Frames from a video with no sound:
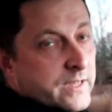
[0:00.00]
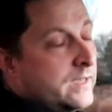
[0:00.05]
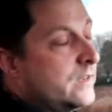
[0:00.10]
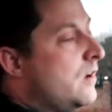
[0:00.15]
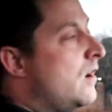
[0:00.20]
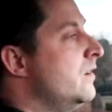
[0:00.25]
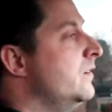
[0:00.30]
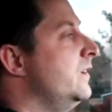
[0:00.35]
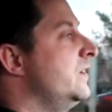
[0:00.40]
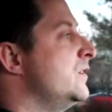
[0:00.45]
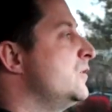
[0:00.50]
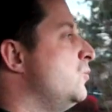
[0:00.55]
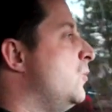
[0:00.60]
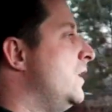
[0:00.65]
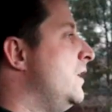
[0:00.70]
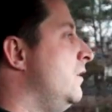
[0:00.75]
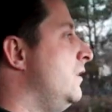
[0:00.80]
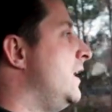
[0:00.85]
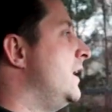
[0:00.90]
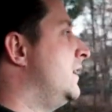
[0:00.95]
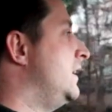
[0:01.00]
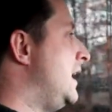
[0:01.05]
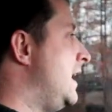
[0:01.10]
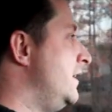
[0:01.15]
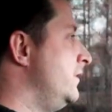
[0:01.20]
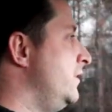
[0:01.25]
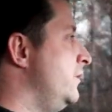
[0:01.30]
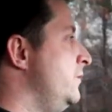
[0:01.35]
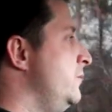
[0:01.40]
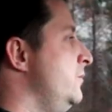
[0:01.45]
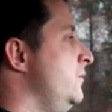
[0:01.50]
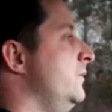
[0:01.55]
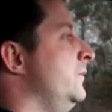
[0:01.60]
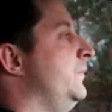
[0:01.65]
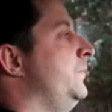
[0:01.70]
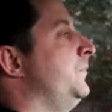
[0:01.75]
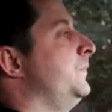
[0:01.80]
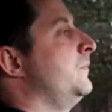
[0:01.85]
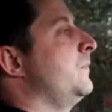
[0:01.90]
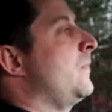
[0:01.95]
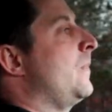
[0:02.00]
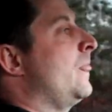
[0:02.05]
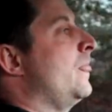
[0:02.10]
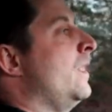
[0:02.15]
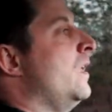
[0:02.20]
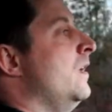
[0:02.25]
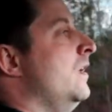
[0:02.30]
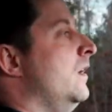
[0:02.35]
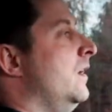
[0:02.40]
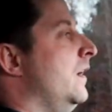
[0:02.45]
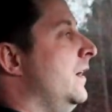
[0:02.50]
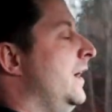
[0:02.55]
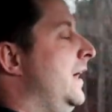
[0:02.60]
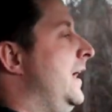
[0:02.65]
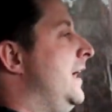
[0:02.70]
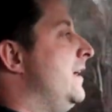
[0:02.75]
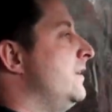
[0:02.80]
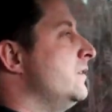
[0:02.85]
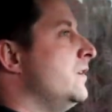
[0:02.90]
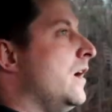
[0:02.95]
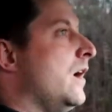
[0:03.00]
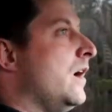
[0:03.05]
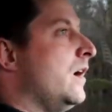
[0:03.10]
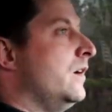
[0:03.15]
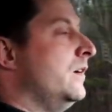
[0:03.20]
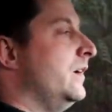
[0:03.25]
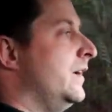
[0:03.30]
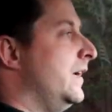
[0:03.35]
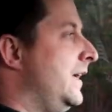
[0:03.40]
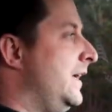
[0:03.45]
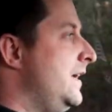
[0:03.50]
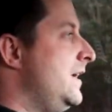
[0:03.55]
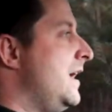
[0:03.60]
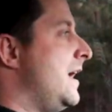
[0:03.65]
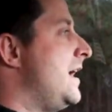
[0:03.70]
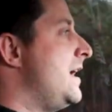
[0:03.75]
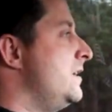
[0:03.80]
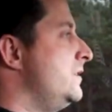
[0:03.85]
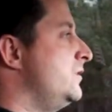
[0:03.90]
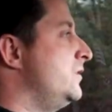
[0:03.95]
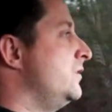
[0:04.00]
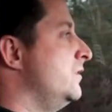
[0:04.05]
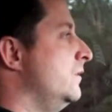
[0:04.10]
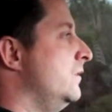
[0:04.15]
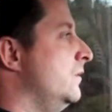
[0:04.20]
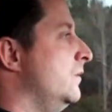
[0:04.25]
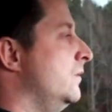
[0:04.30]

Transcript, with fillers: kit on it as well, like I do. And he has